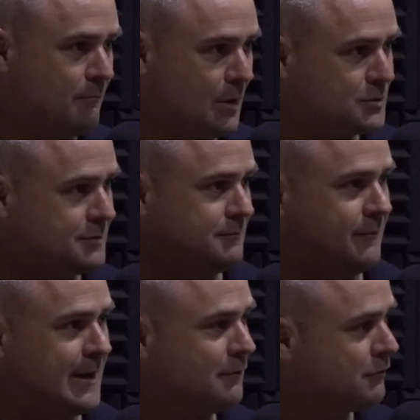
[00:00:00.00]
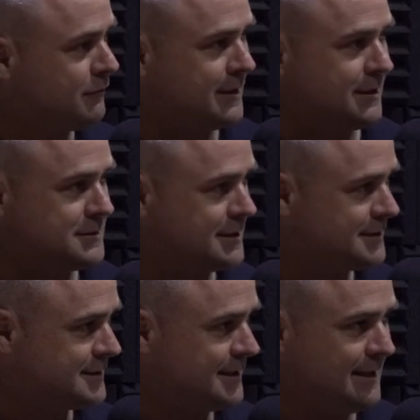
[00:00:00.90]
Most viral videos that
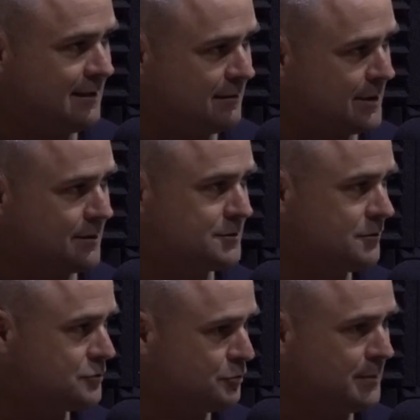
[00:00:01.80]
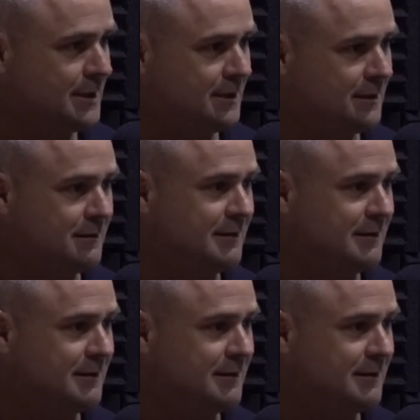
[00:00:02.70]
you hear about on social media,